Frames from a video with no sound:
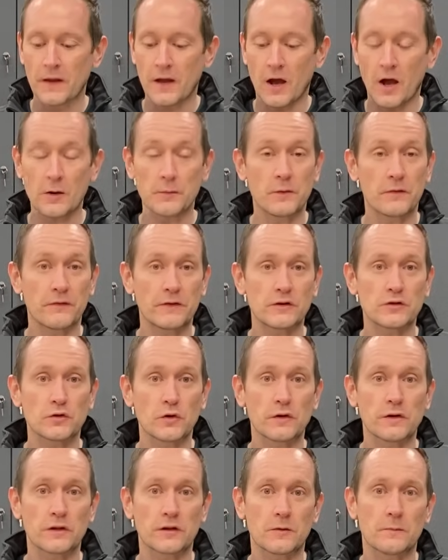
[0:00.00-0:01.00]
I hope you've
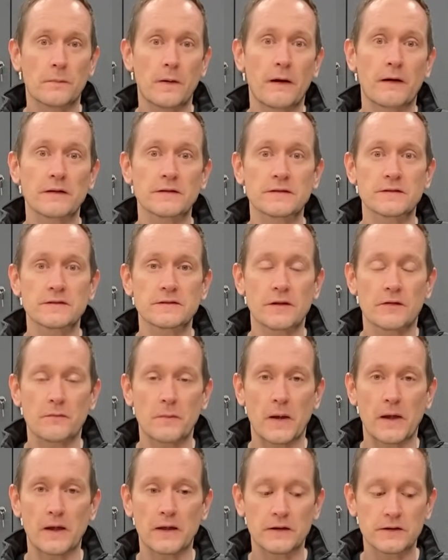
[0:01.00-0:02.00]
enjoyed the comparisons I've
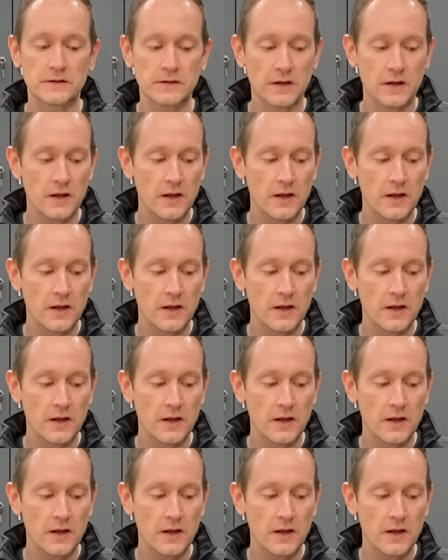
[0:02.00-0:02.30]
made.